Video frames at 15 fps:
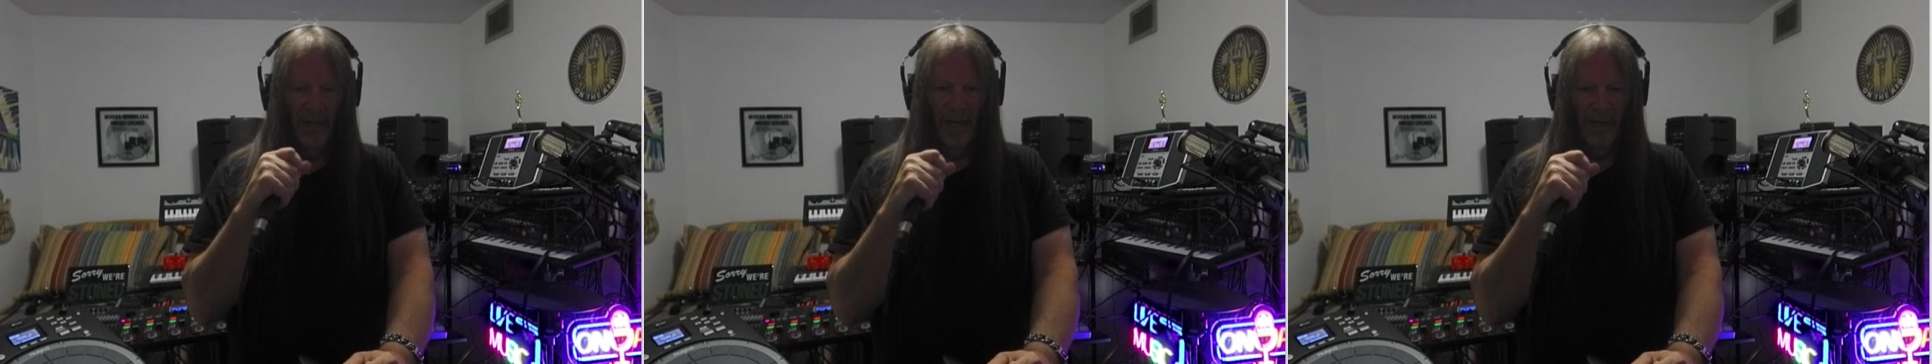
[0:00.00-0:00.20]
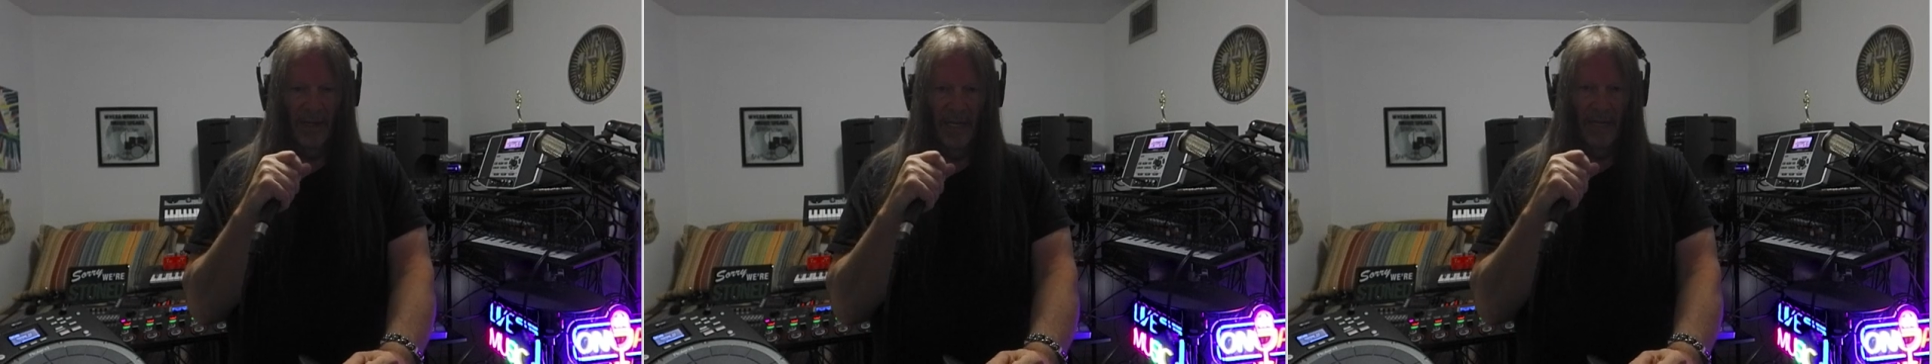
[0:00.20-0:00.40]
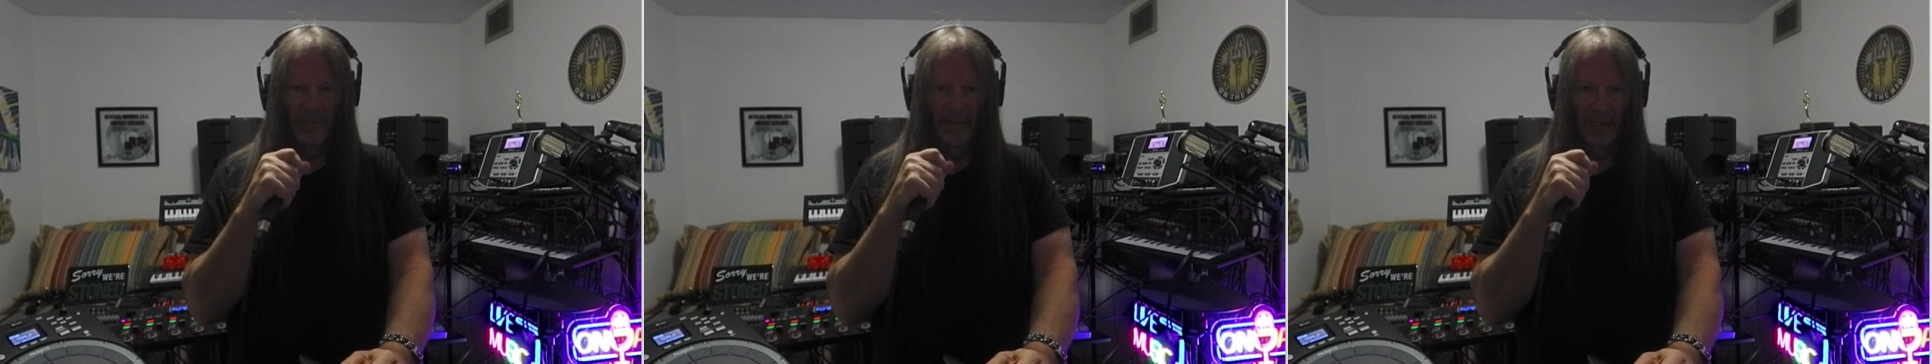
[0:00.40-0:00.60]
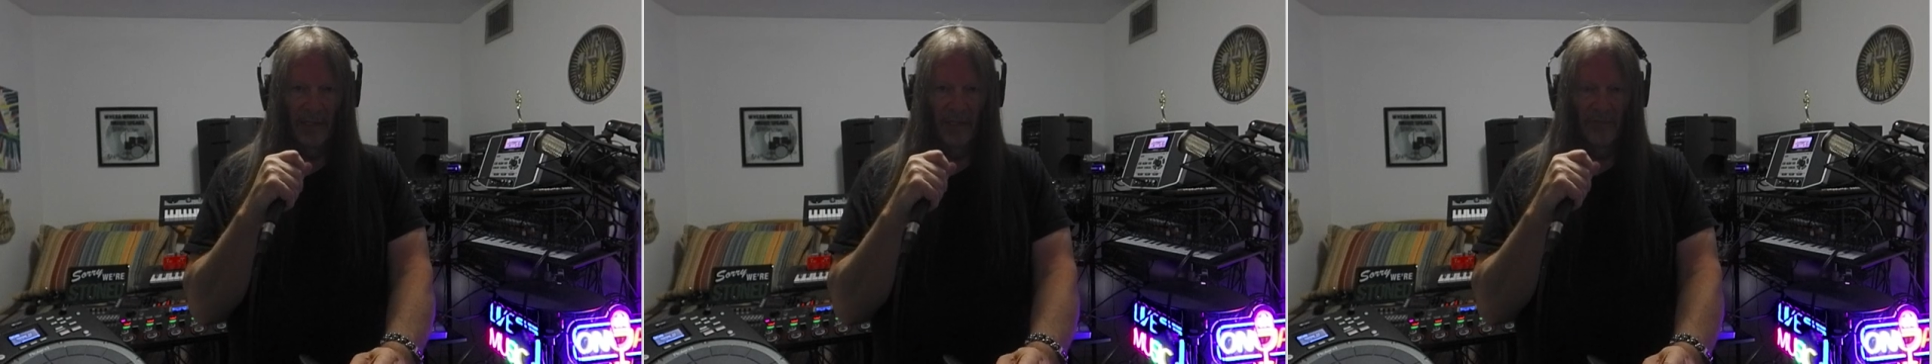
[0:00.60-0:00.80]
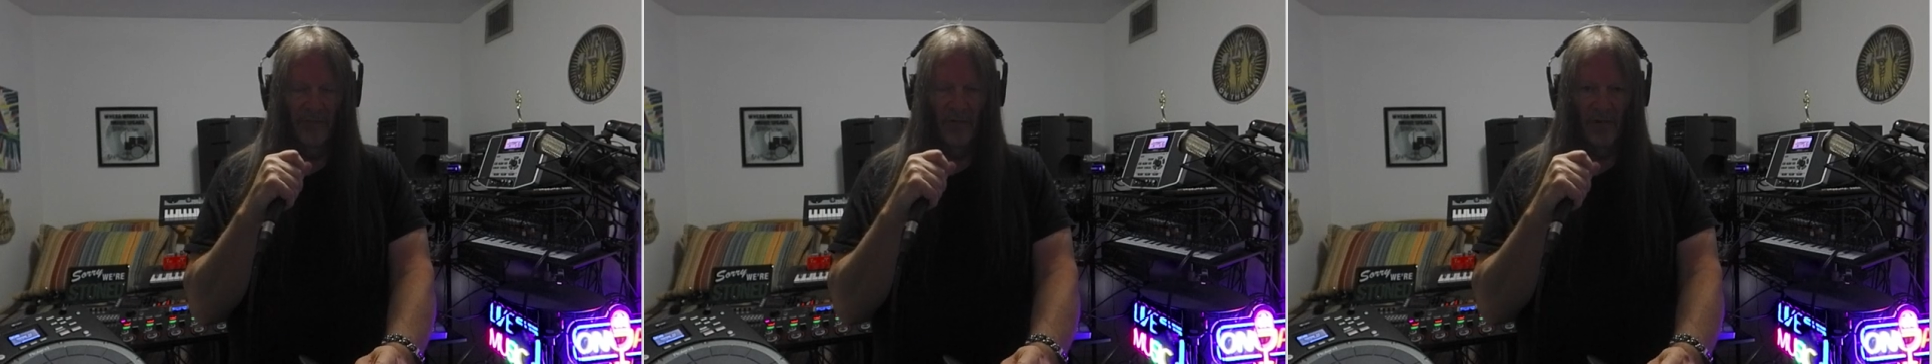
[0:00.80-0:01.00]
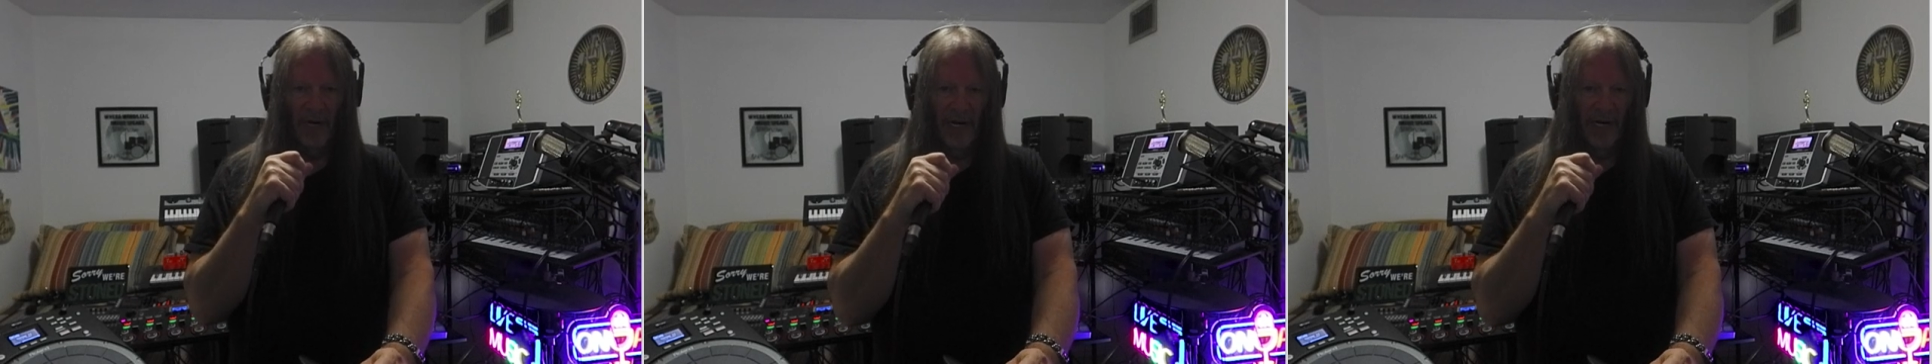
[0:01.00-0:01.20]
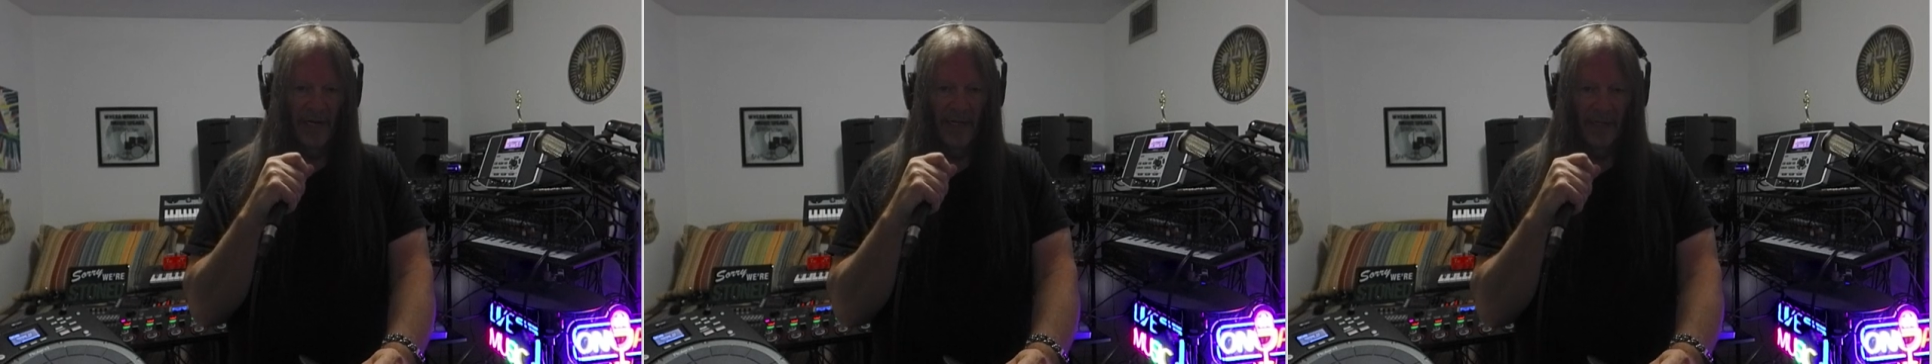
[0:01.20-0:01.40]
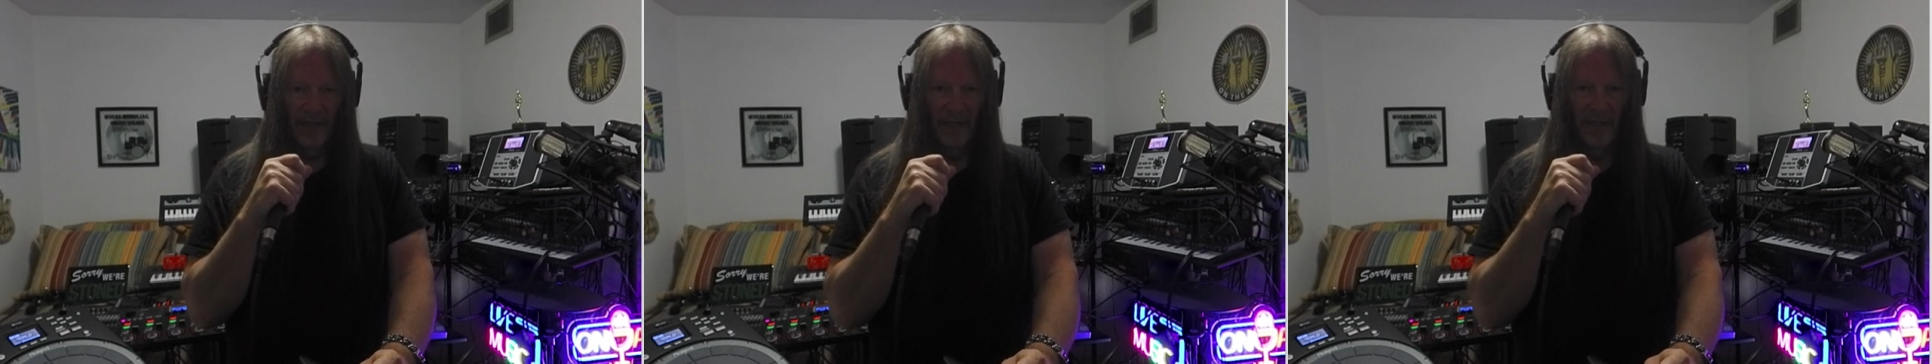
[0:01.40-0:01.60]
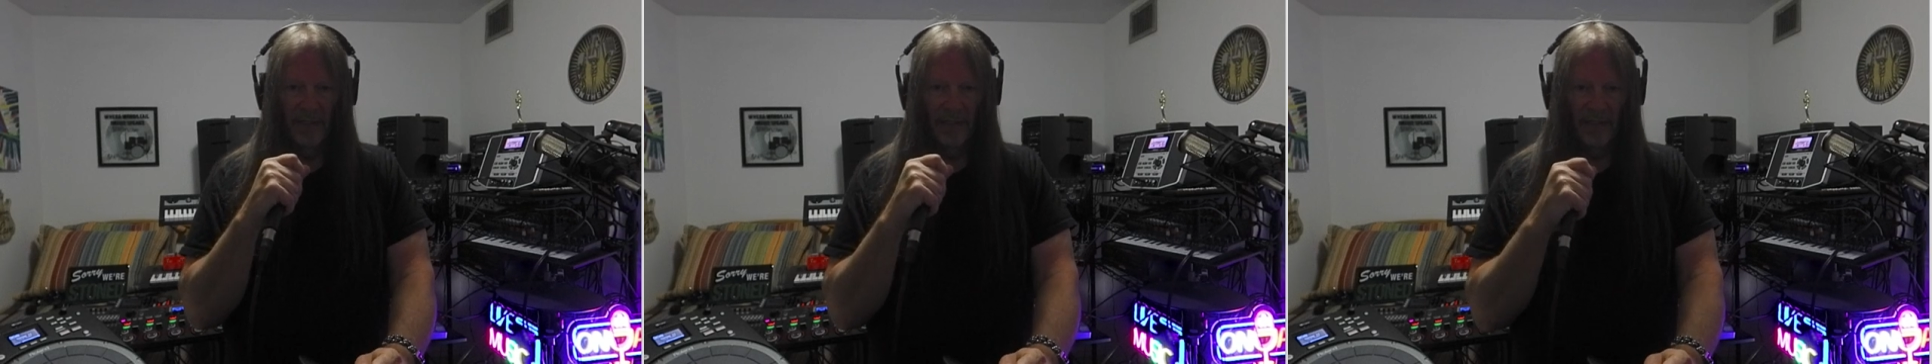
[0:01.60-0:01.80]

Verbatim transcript: And they have a good variety that